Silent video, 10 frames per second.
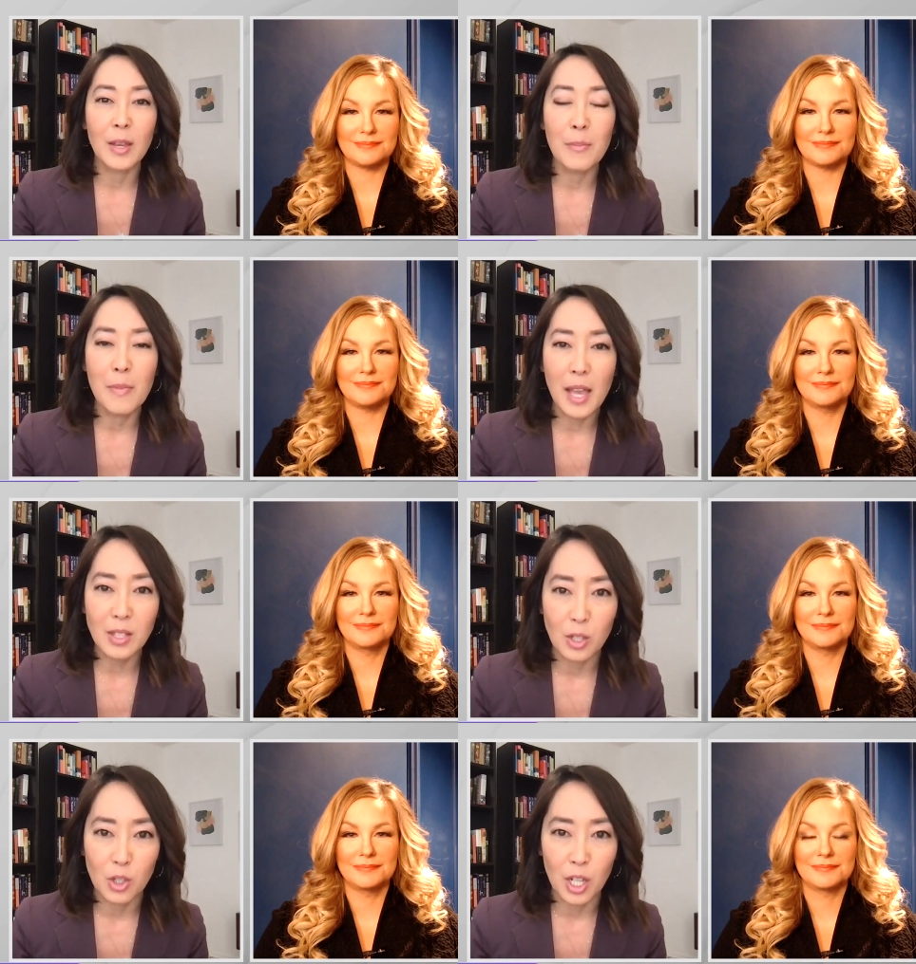Speaker 1: the
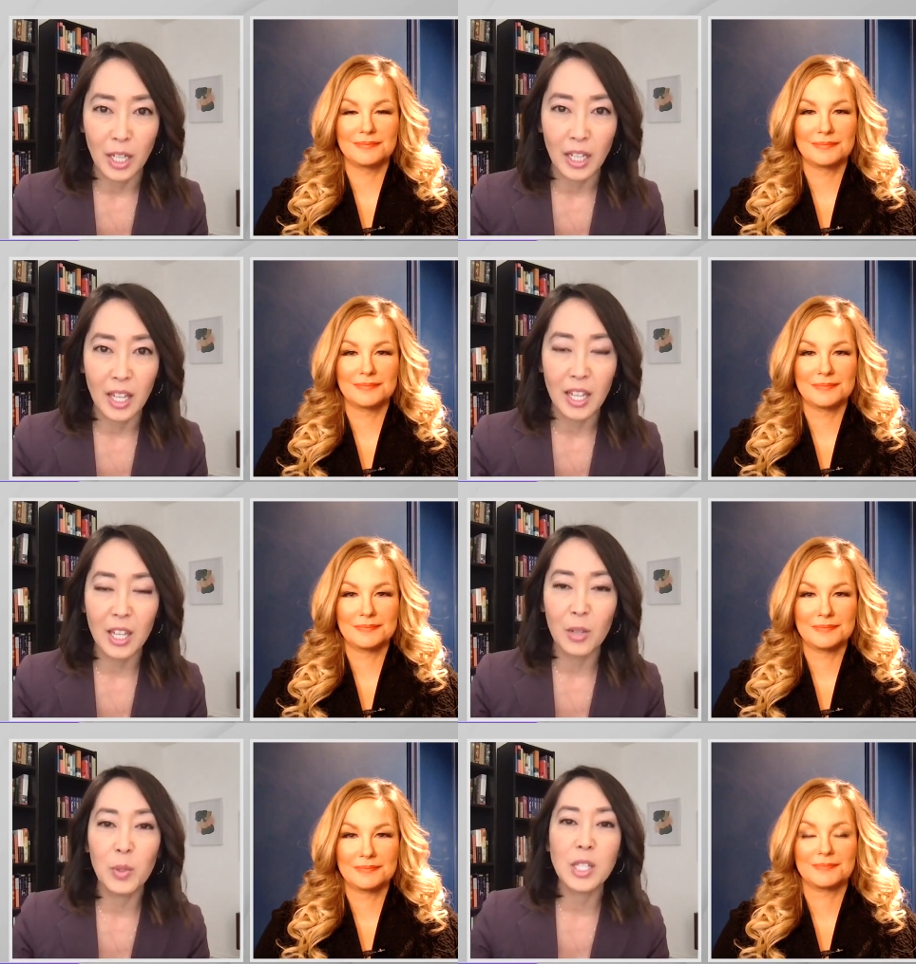messaging. It,
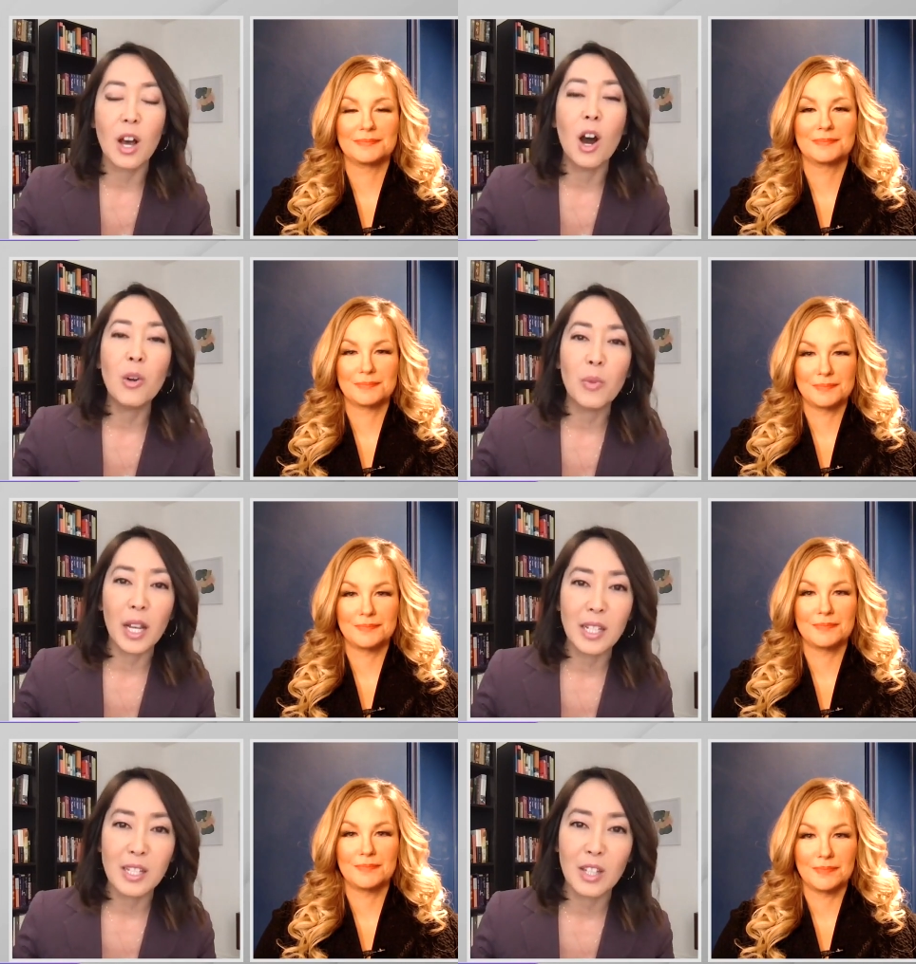it was
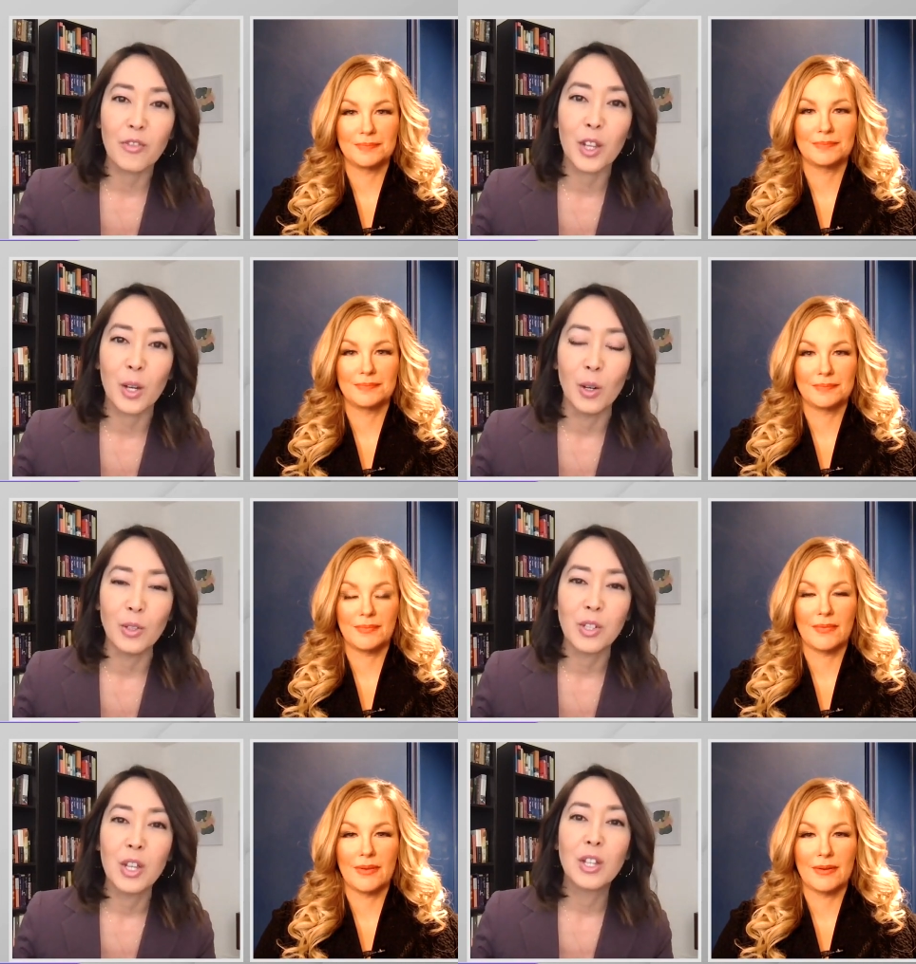already
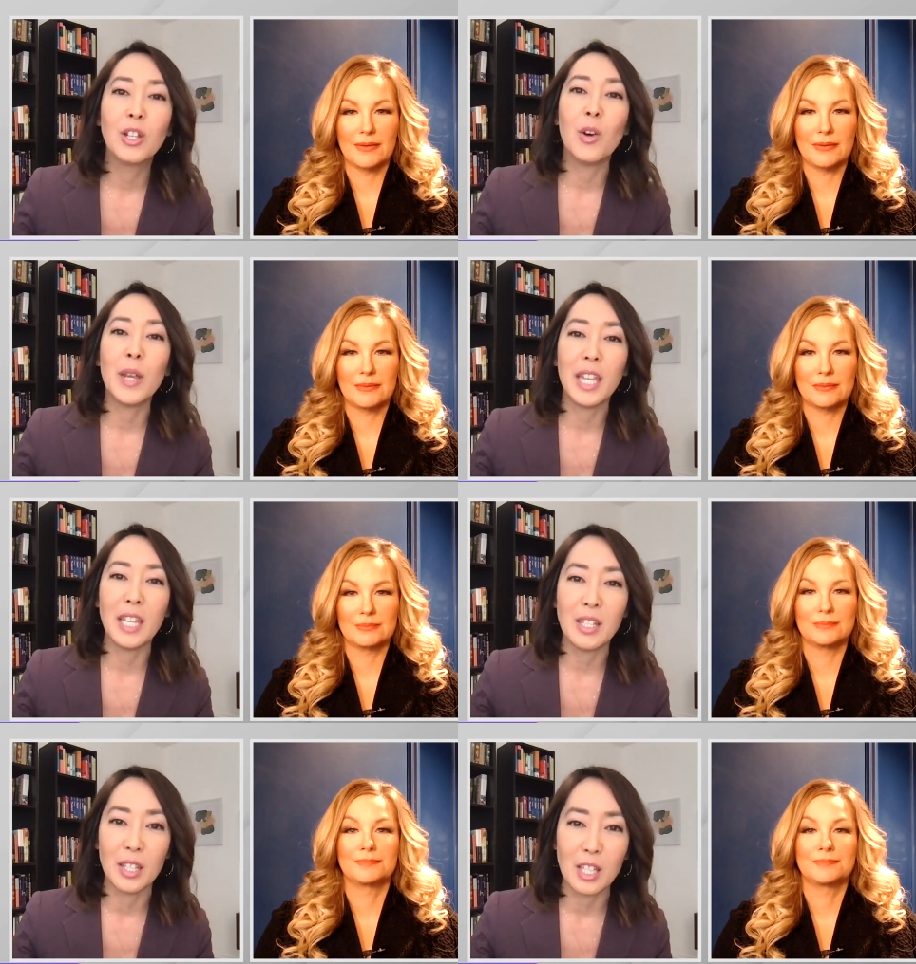difficult going
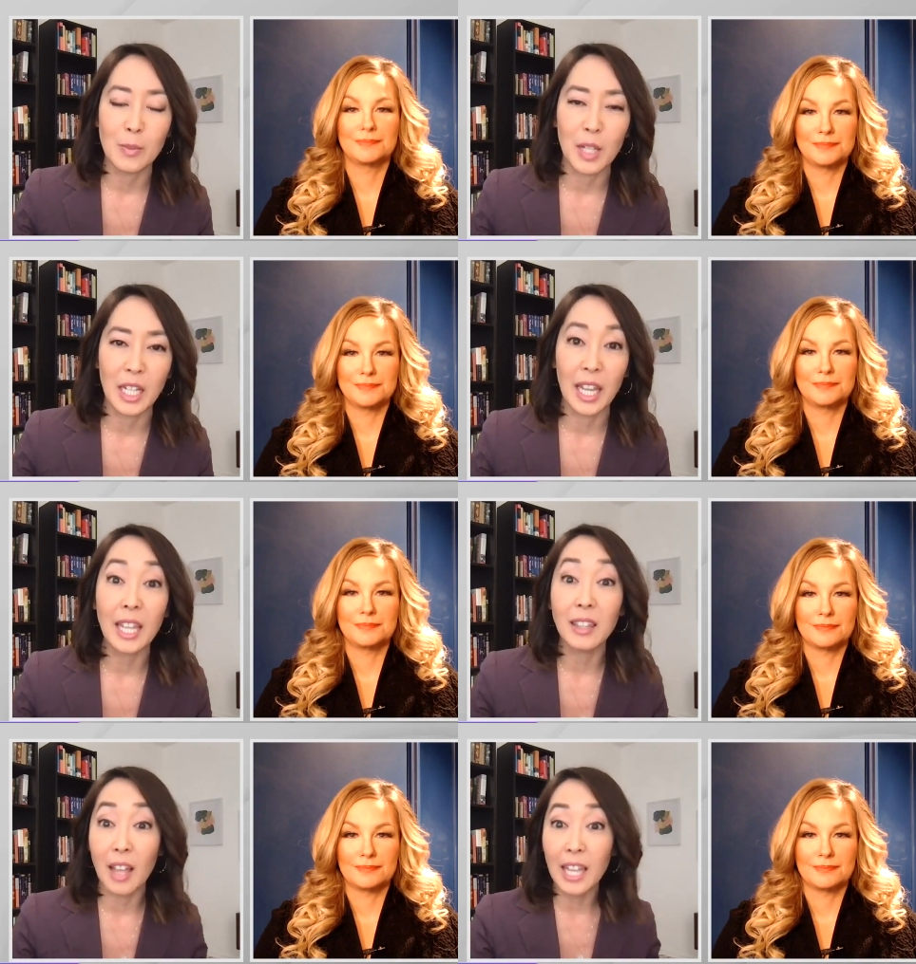into this meeting
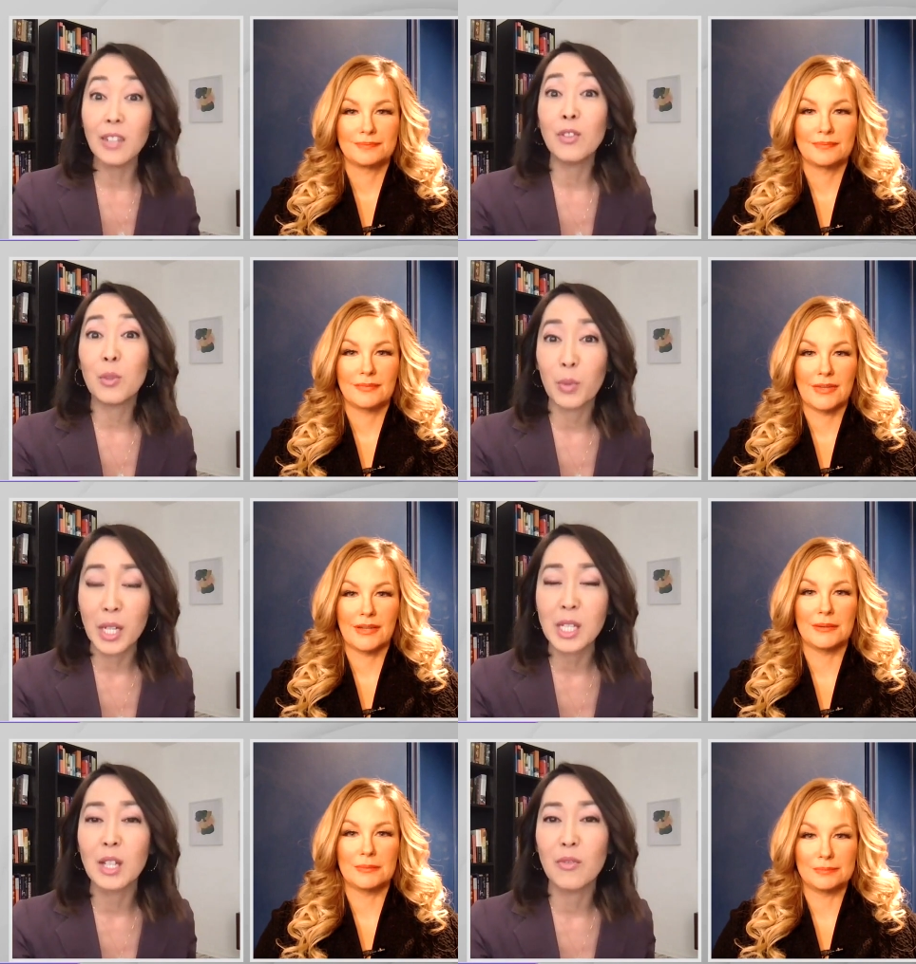in light of the
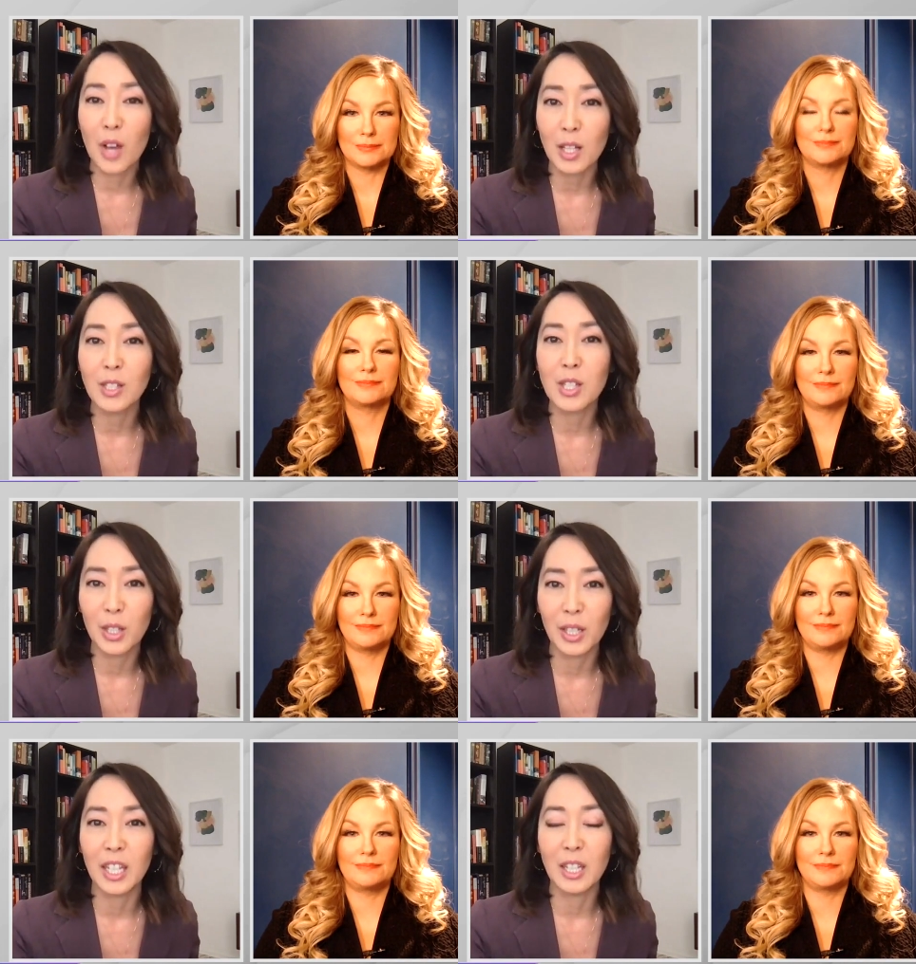recent
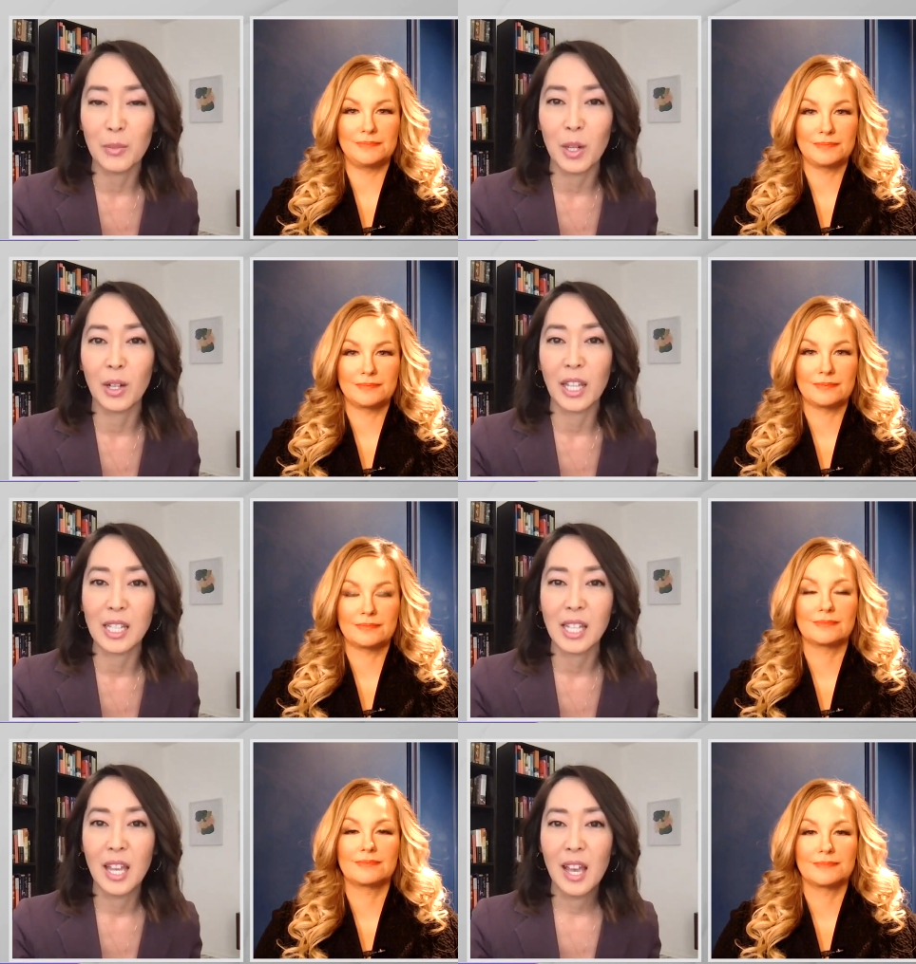volatility in the markets.
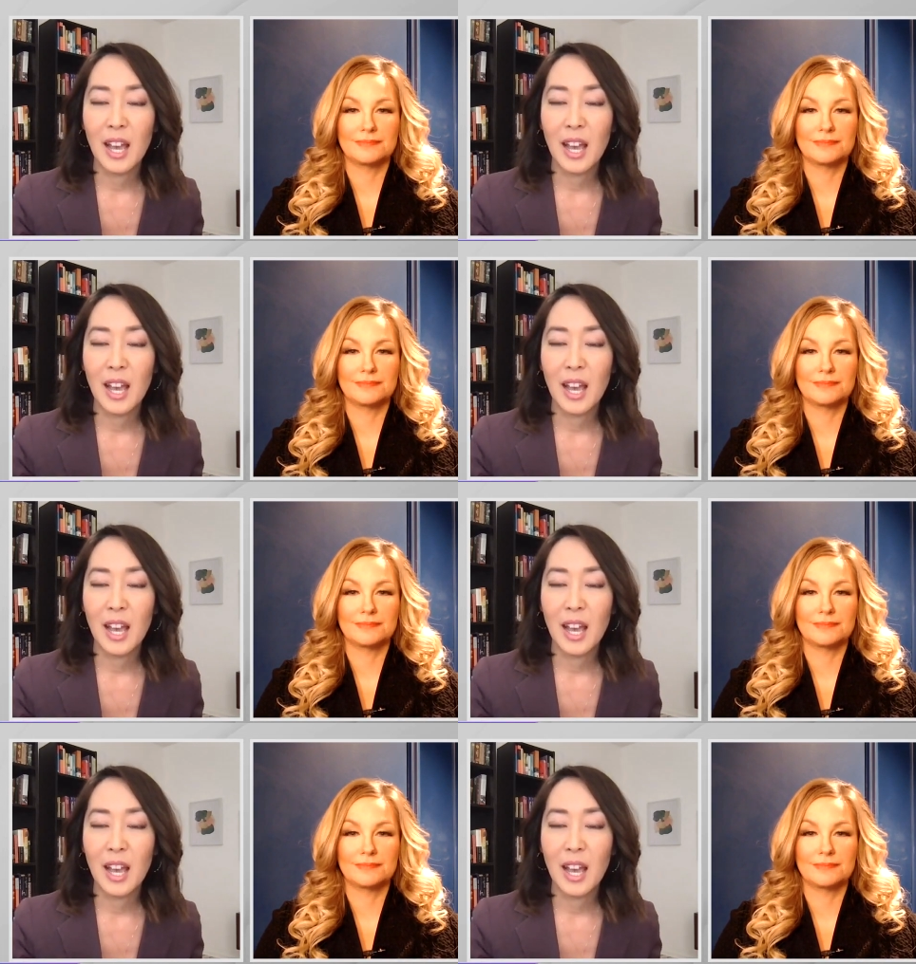